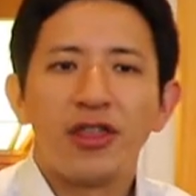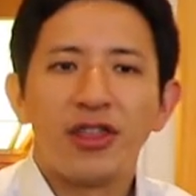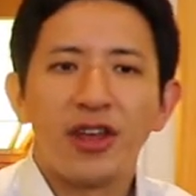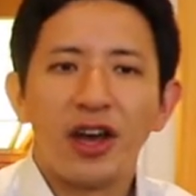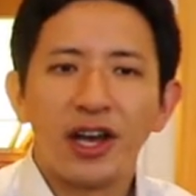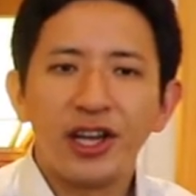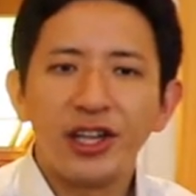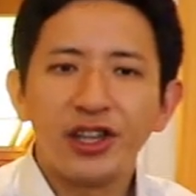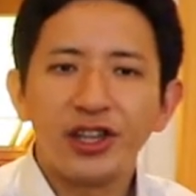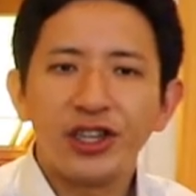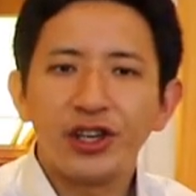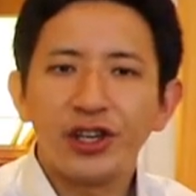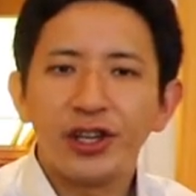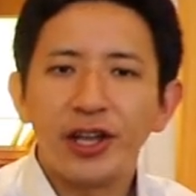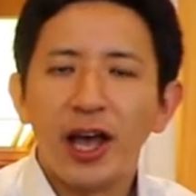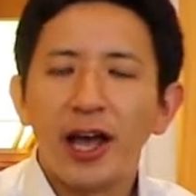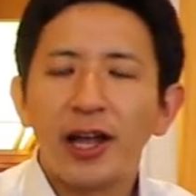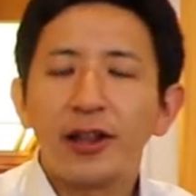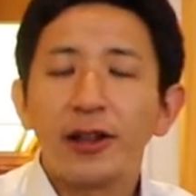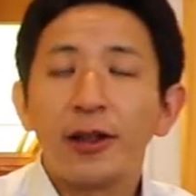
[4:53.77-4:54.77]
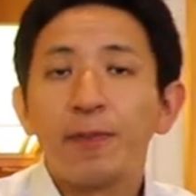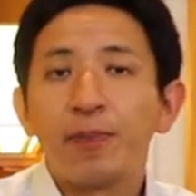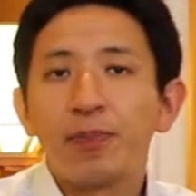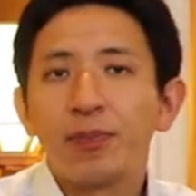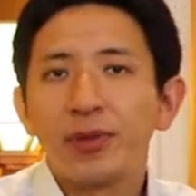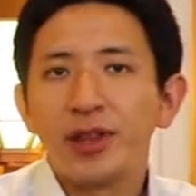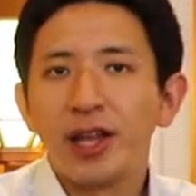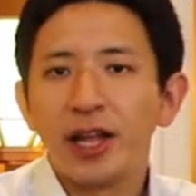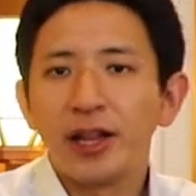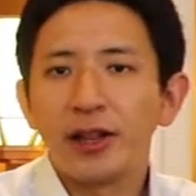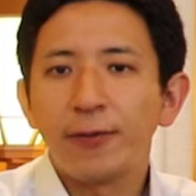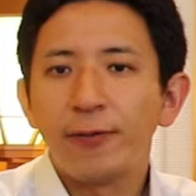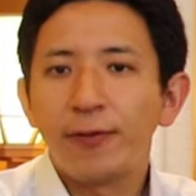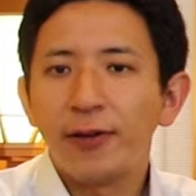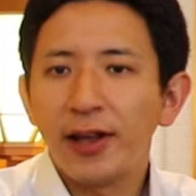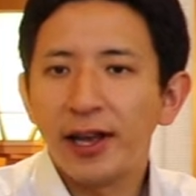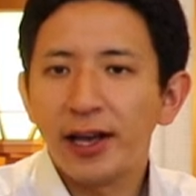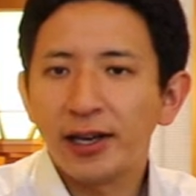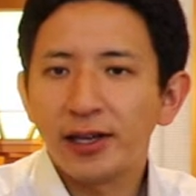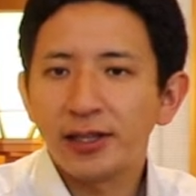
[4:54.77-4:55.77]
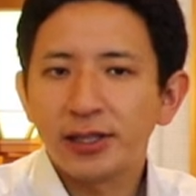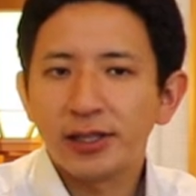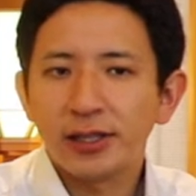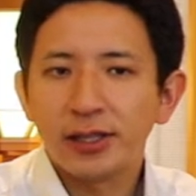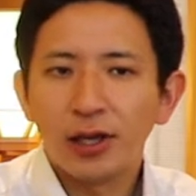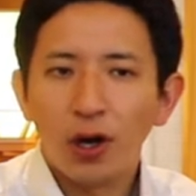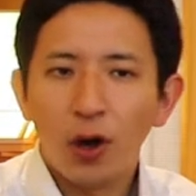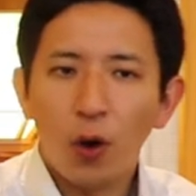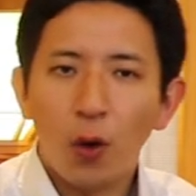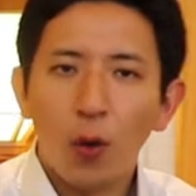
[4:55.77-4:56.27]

the internet, Netflix,